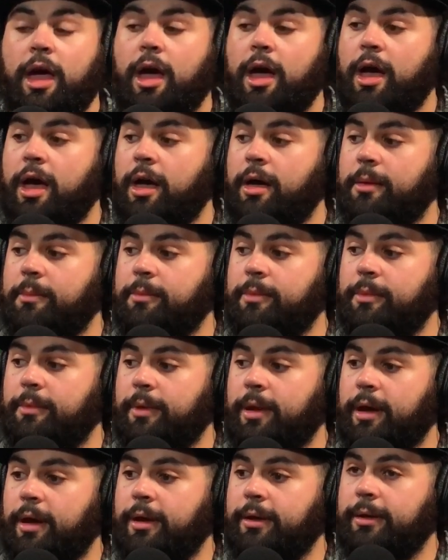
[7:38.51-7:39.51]

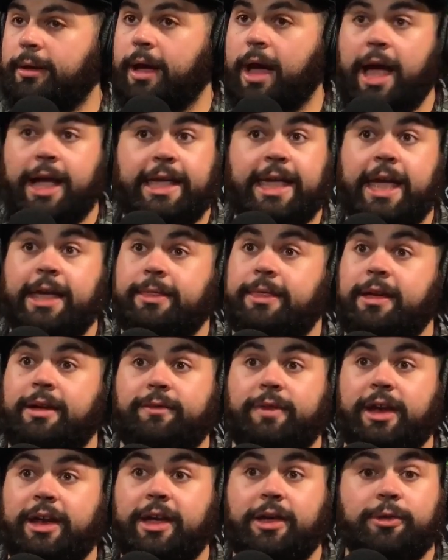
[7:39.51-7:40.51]
I can't think
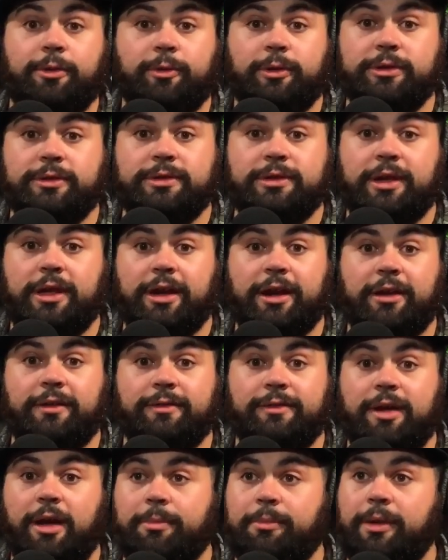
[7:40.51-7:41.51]
of any other ones like off
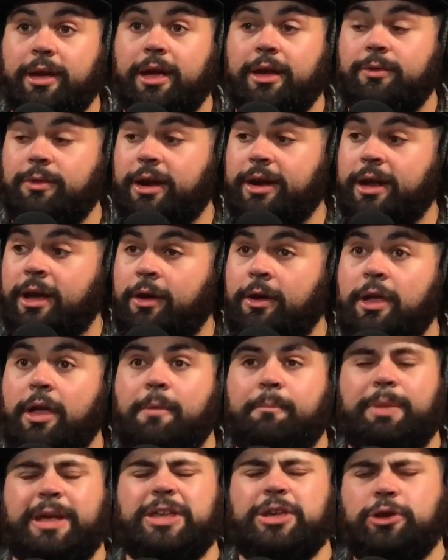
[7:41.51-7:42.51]
the top of my head right now.
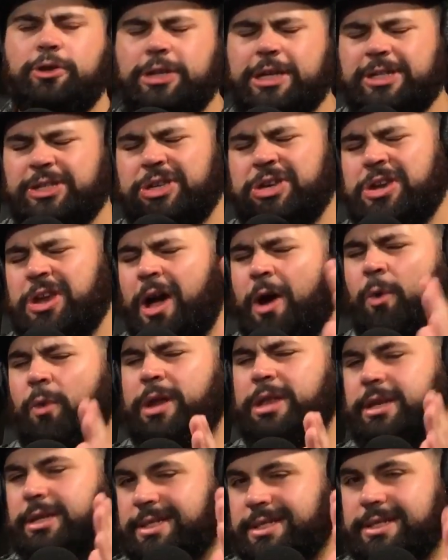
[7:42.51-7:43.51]
But you just know
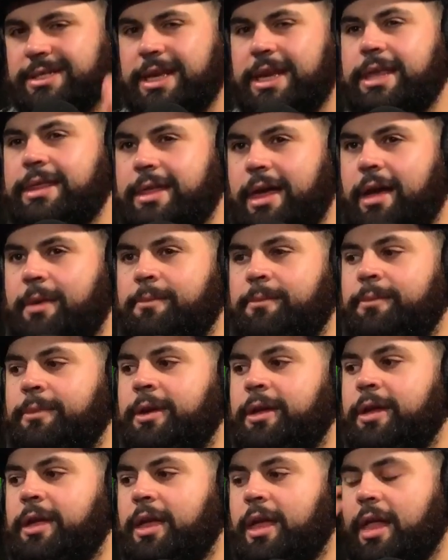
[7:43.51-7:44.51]
when you see them
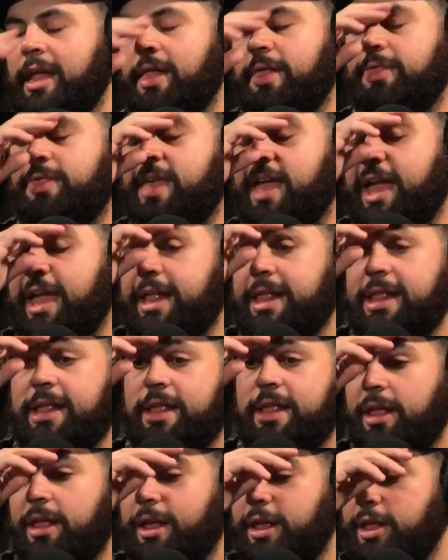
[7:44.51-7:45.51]
that,
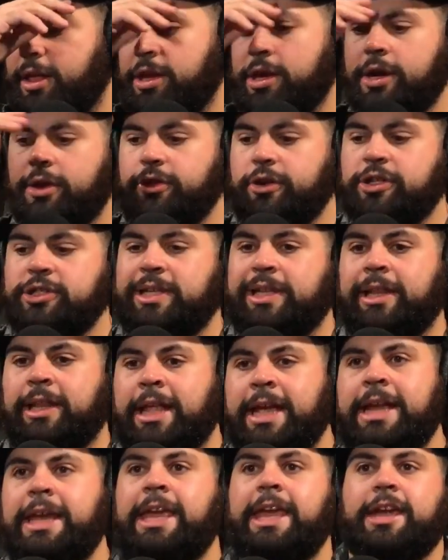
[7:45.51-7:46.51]
there's
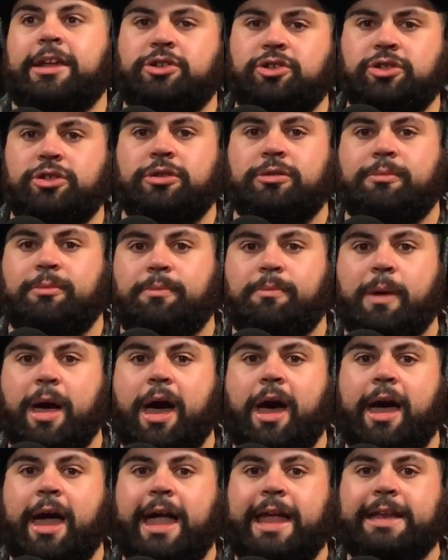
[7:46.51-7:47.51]
lineage
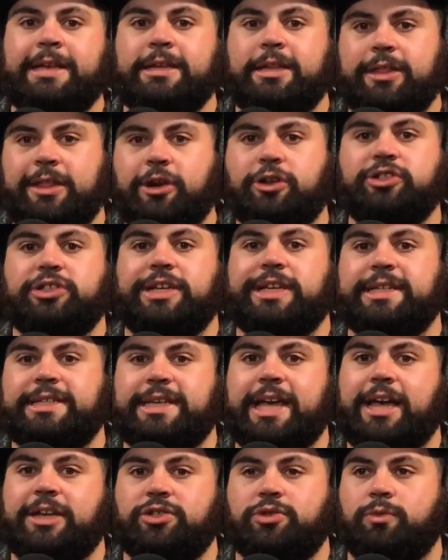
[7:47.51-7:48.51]
behind their
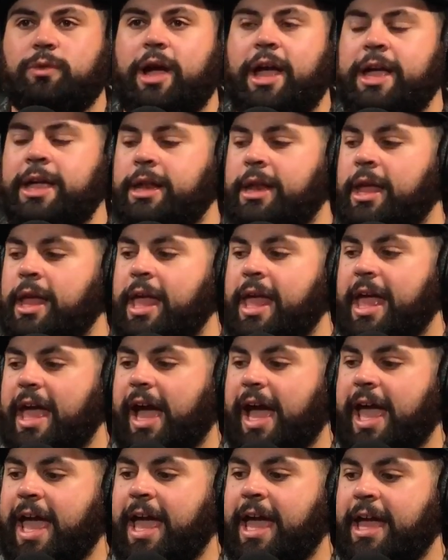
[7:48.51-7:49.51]
success, right?
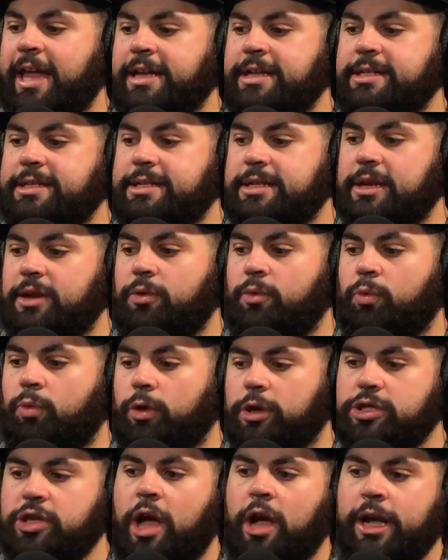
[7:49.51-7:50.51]
And
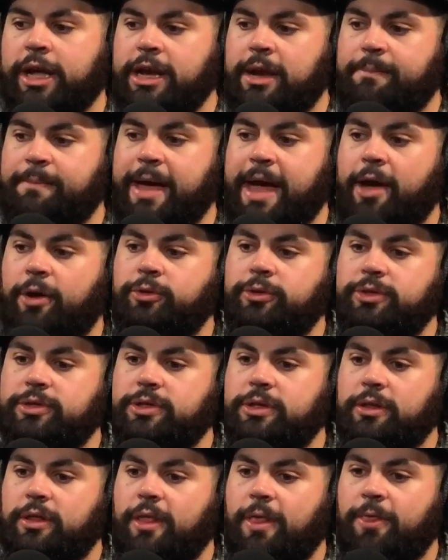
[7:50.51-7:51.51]
we're talking about
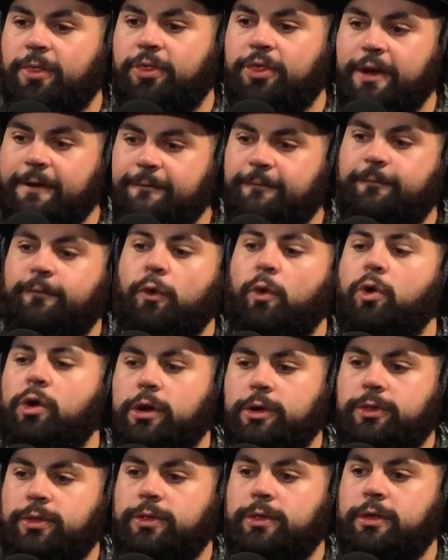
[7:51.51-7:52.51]
the
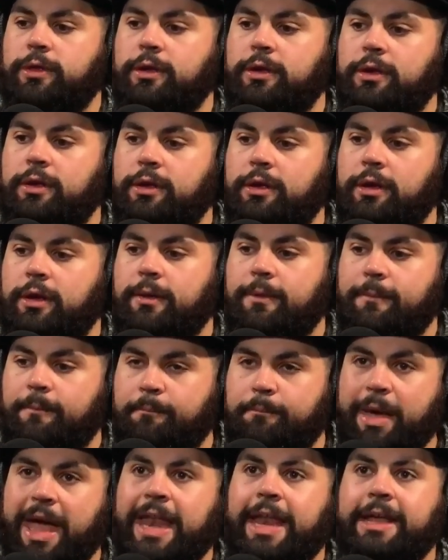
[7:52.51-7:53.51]
fourth
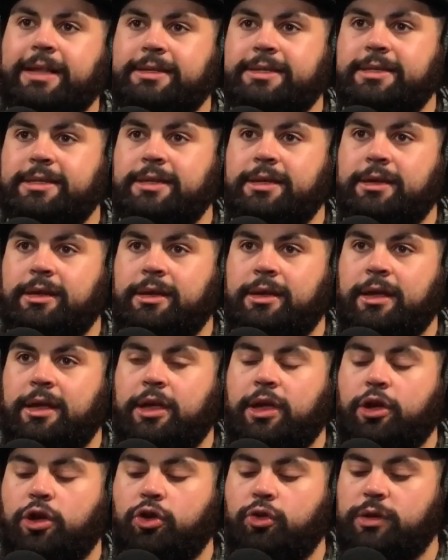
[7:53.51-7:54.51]
Bennett,
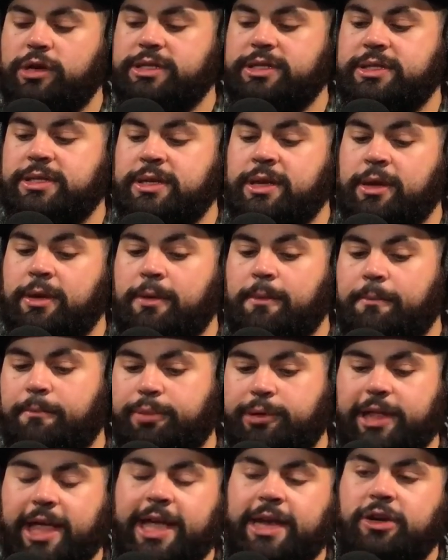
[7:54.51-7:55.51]
who has
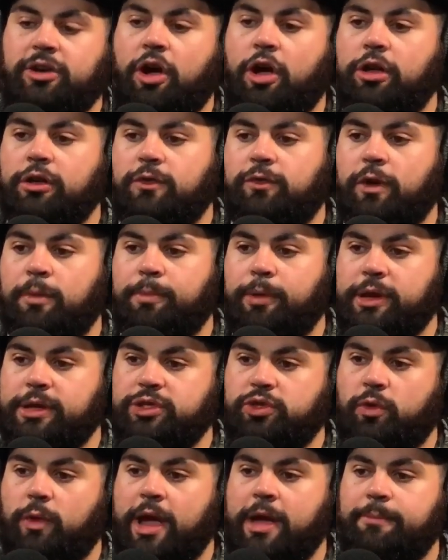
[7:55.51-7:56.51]
played college football.
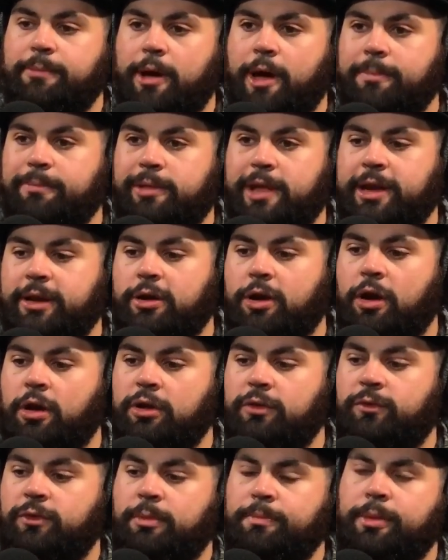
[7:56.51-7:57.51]
His grandpa played
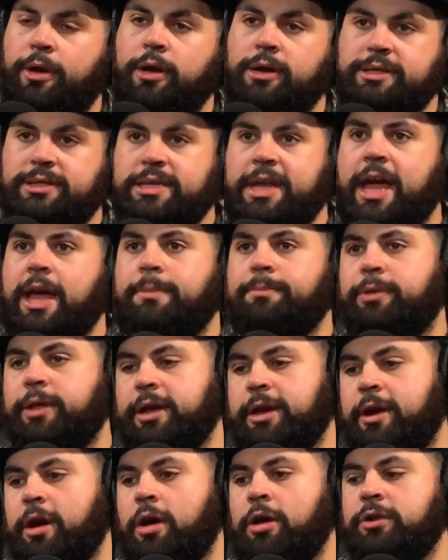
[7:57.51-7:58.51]
college football. His dad
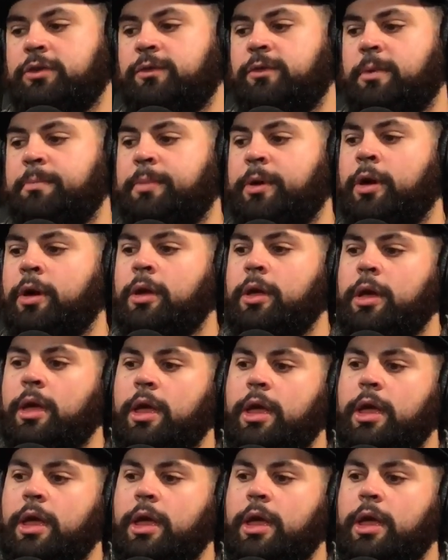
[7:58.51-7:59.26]
played college football.